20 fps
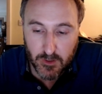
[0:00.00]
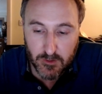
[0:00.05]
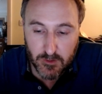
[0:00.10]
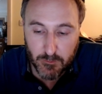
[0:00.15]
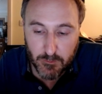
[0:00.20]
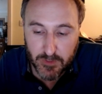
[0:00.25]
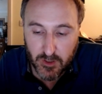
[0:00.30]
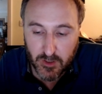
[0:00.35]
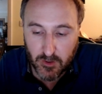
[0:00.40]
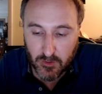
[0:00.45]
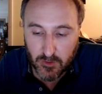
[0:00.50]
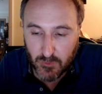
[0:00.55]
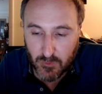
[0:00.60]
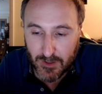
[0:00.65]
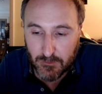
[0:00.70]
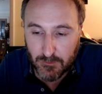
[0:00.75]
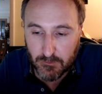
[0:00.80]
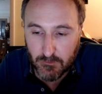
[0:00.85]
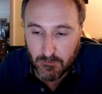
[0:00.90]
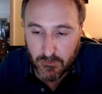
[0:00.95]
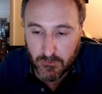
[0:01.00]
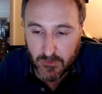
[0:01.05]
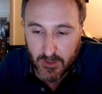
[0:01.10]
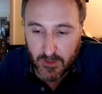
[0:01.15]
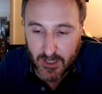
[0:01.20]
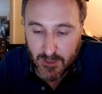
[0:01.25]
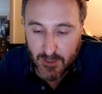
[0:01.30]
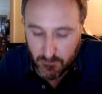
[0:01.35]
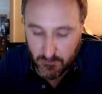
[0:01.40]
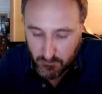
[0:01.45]
not because
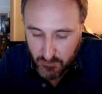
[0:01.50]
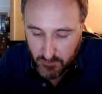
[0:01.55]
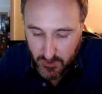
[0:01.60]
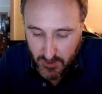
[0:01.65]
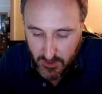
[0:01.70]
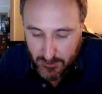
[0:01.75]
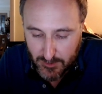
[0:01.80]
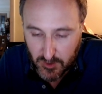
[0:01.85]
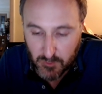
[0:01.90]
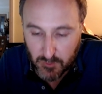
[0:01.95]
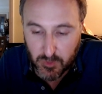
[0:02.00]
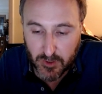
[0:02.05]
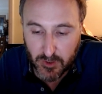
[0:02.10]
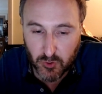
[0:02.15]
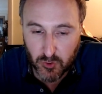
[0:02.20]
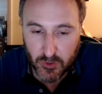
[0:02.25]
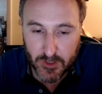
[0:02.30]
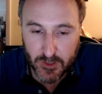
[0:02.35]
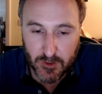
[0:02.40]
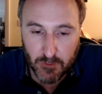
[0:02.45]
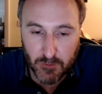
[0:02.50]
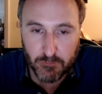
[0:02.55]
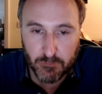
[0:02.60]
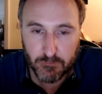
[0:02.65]
I decided not to pre-order it not